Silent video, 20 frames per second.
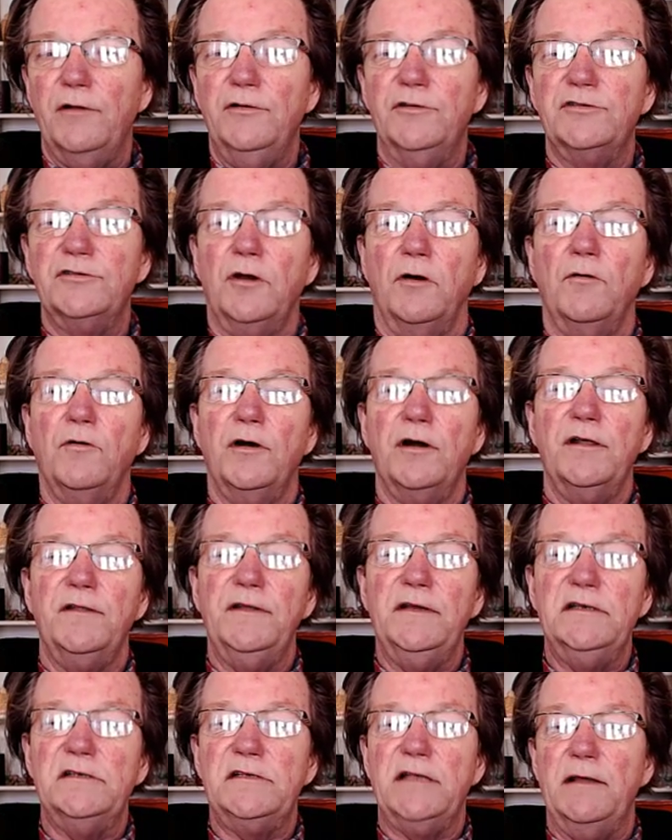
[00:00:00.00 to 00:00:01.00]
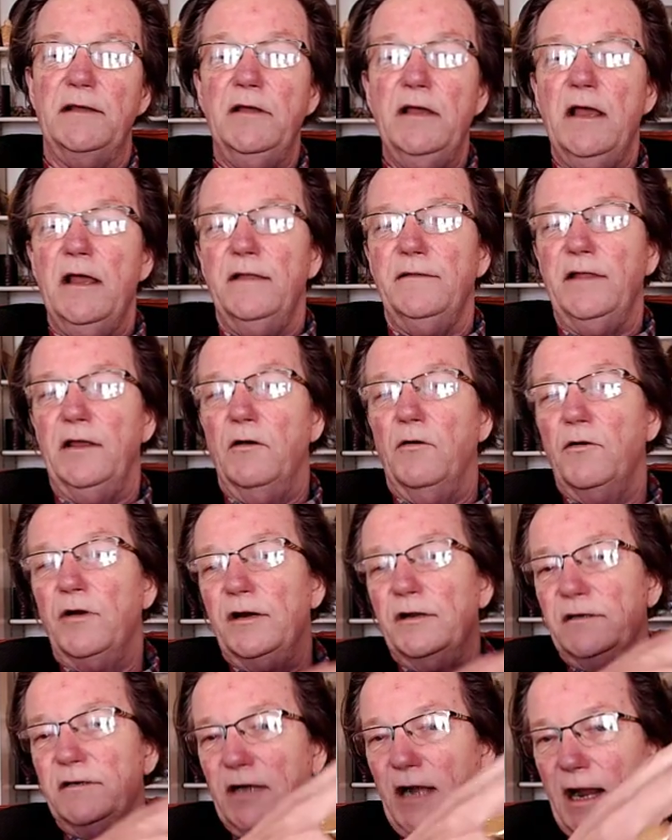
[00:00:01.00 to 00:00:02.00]
used to order these. They
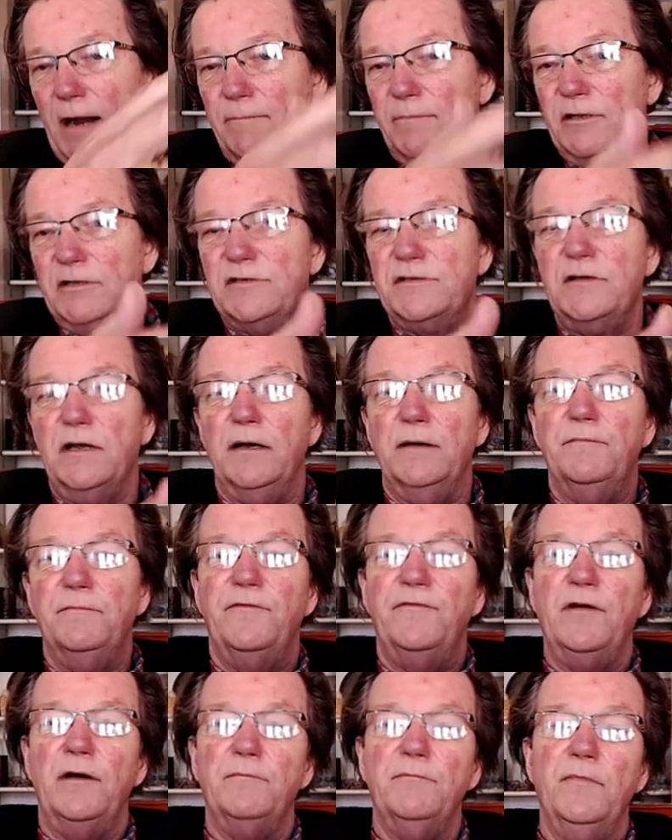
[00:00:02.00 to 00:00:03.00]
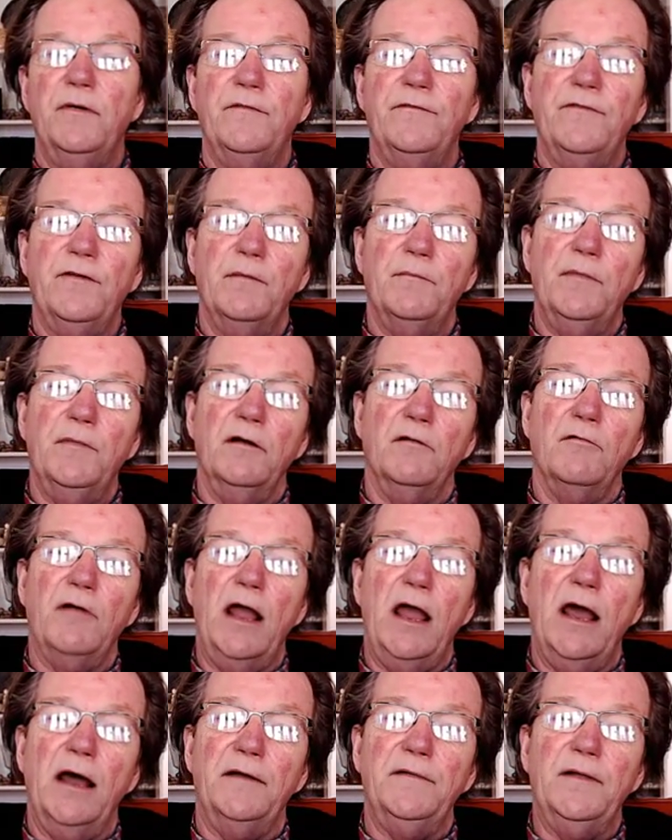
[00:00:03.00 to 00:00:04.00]
ordered carpets from
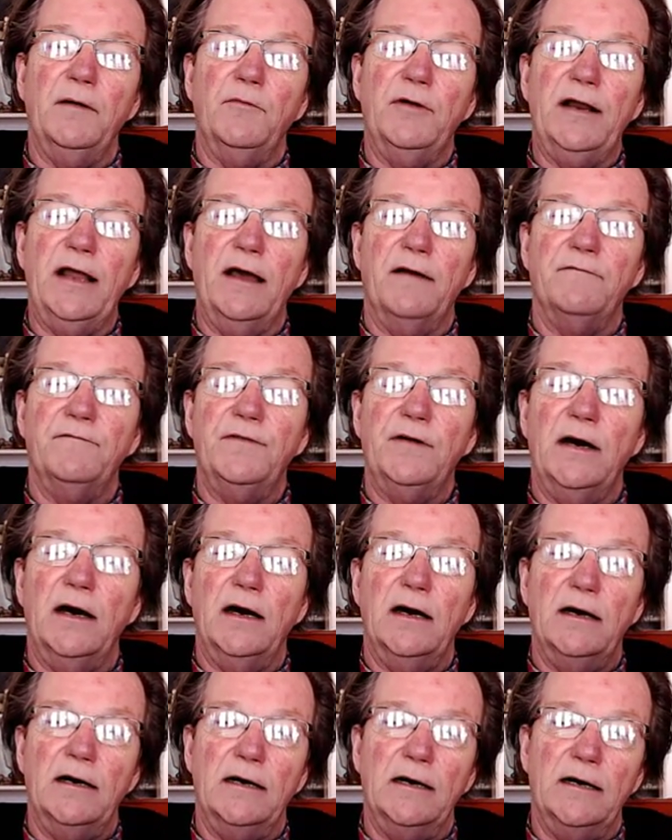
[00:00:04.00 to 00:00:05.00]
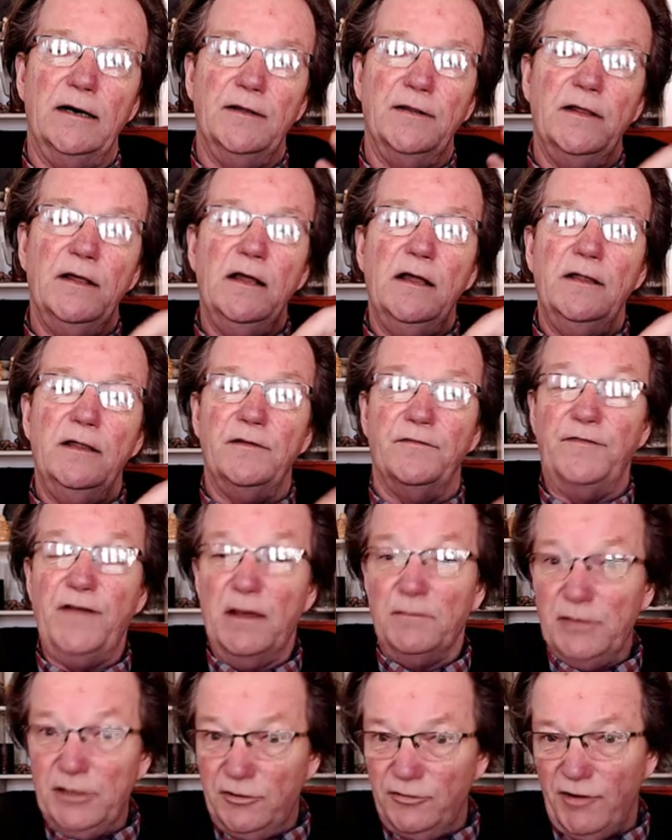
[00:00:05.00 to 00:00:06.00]
Iran that would have the
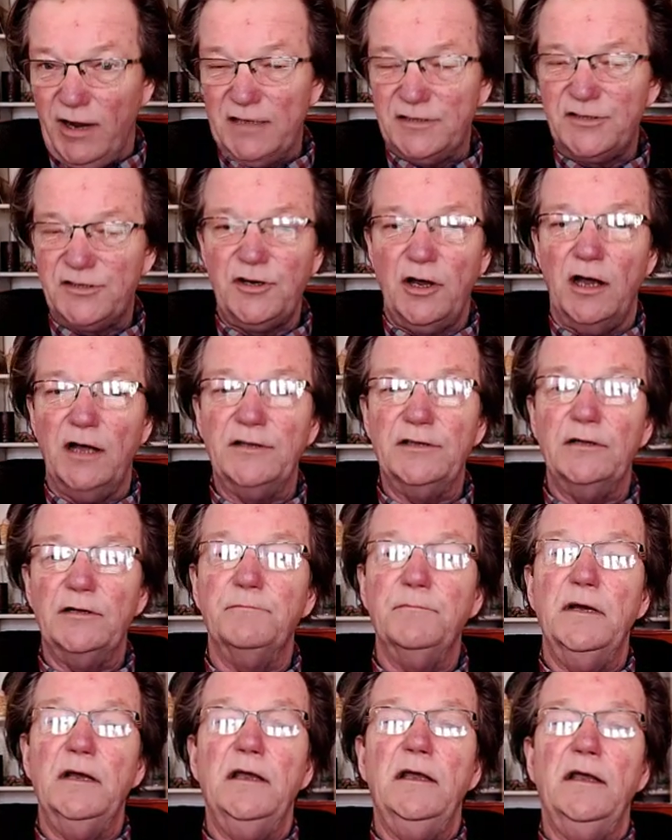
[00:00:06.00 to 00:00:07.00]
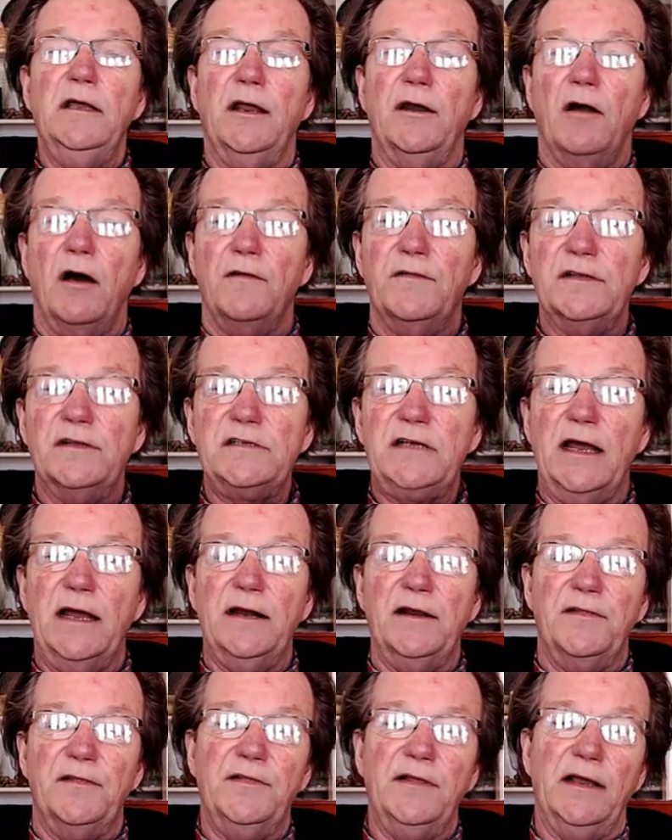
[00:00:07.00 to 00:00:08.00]
family crest on them and all this
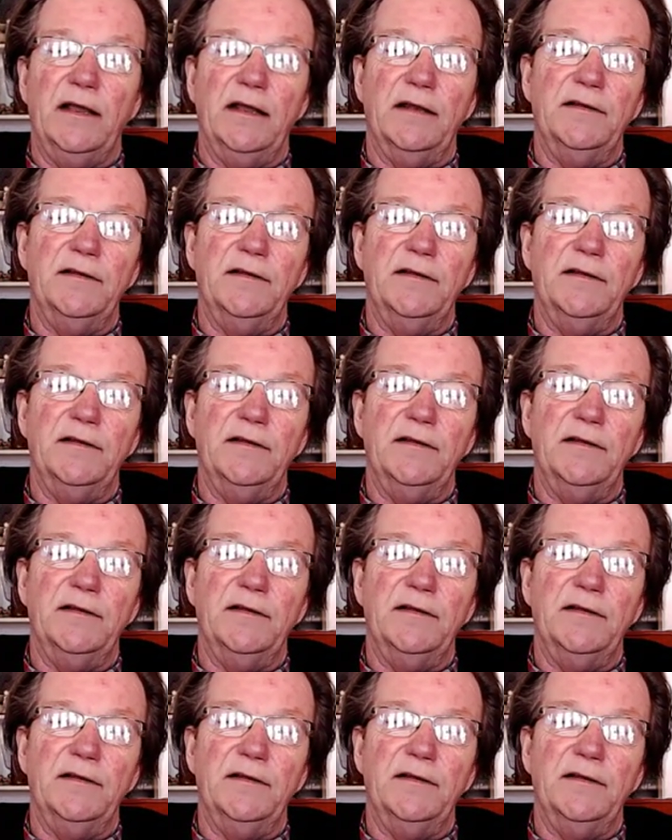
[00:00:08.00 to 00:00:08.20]
kind of thing.